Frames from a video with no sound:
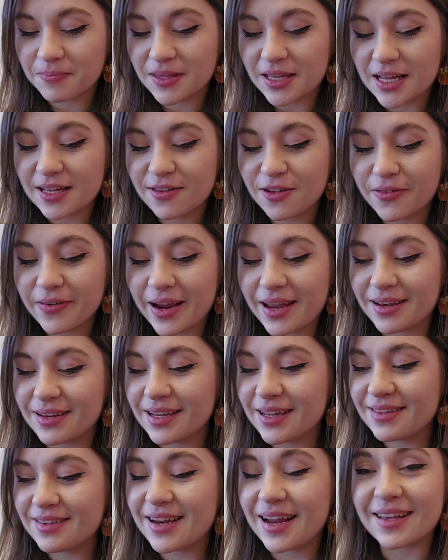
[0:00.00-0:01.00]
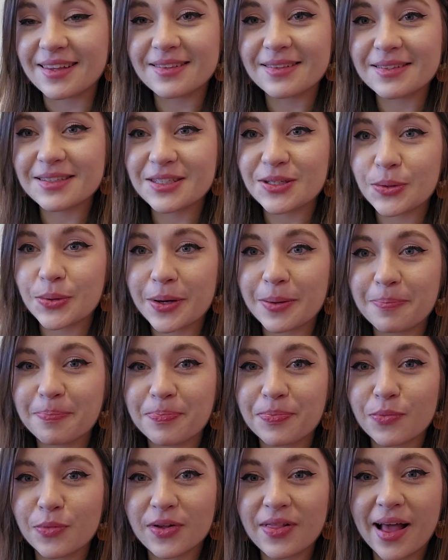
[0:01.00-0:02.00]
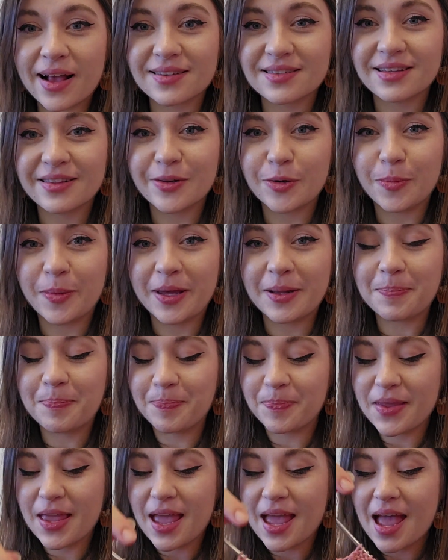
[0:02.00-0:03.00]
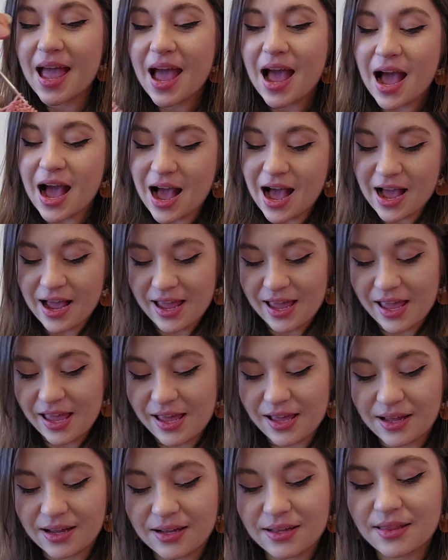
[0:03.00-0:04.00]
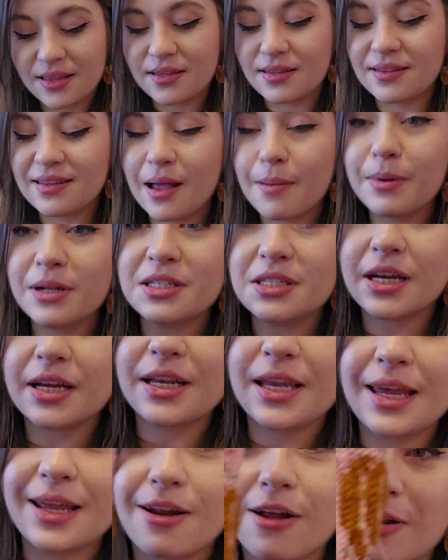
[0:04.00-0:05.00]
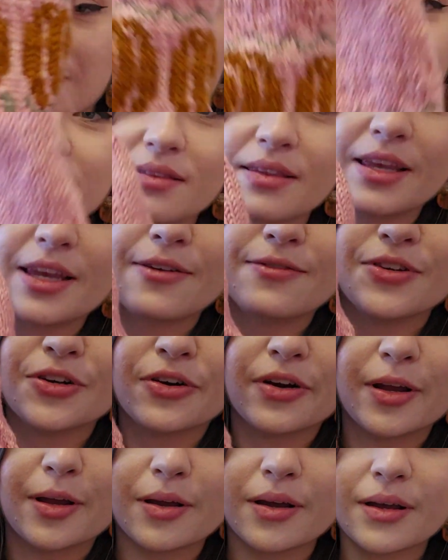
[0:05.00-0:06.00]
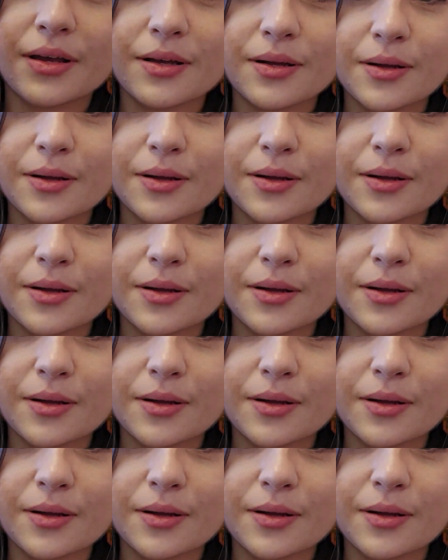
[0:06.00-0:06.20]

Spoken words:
it's all right. It's nice to relax a little bit. This is how much I knit on my sleeve during